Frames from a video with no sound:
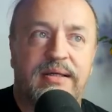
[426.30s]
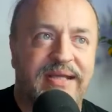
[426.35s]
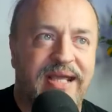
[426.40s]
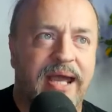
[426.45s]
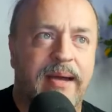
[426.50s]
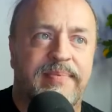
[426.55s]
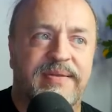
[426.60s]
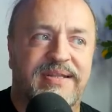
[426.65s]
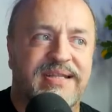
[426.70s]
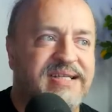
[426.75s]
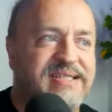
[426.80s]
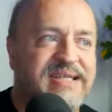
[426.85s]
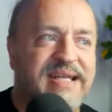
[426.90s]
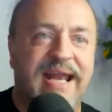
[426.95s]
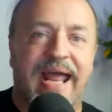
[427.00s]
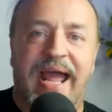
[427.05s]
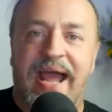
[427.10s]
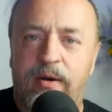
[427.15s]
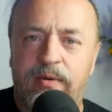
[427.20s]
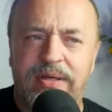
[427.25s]
Yeah, but that's
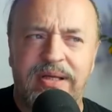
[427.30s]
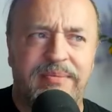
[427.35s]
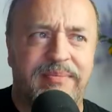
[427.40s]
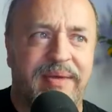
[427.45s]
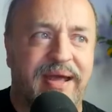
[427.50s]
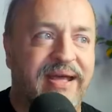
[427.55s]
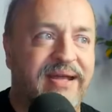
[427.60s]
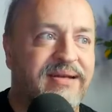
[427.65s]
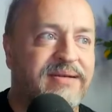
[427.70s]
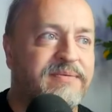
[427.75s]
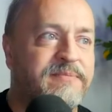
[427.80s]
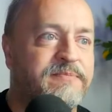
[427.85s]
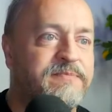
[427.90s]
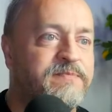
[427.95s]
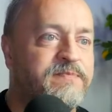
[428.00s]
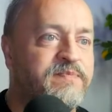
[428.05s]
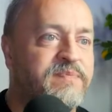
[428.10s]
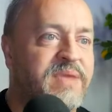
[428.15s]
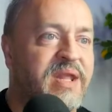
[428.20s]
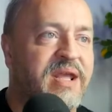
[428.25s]
an Audi, man.
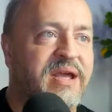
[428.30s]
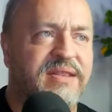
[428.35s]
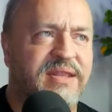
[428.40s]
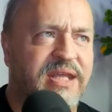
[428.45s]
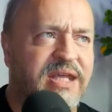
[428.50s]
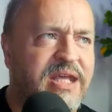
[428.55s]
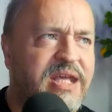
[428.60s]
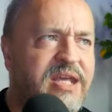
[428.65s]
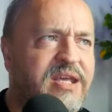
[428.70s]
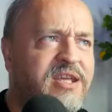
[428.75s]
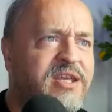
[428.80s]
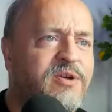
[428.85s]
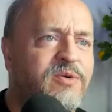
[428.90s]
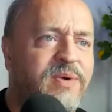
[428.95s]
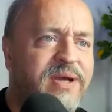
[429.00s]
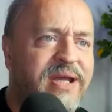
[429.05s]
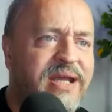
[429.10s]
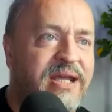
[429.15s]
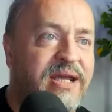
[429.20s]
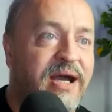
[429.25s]
The E
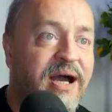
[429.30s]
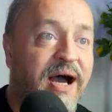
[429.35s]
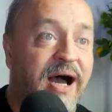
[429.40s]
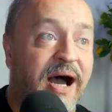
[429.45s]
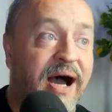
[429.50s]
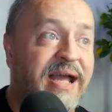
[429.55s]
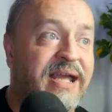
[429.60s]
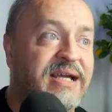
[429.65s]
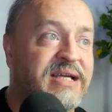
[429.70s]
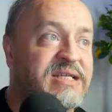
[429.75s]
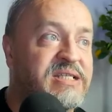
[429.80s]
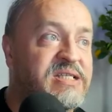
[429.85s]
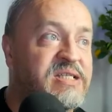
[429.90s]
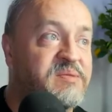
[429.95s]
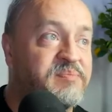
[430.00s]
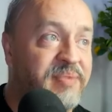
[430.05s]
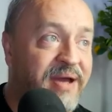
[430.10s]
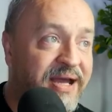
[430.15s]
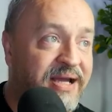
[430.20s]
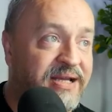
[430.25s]
Q E, I
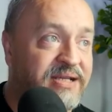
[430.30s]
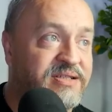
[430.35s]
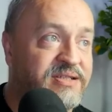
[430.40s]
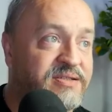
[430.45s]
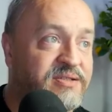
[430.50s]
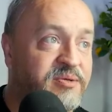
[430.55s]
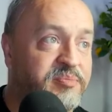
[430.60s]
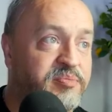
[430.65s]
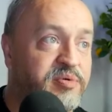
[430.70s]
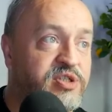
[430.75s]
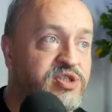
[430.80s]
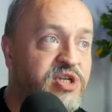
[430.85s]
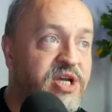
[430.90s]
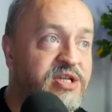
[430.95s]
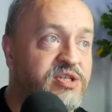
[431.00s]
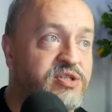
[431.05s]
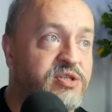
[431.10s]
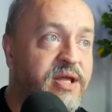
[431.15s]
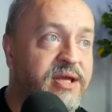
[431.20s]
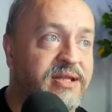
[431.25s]
expect
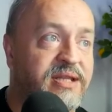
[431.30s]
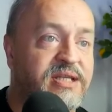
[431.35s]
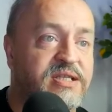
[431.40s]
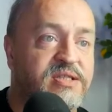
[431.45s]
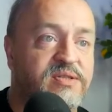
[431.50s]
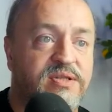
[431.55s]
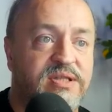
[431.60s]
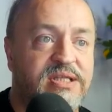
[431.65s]
depreciation like this.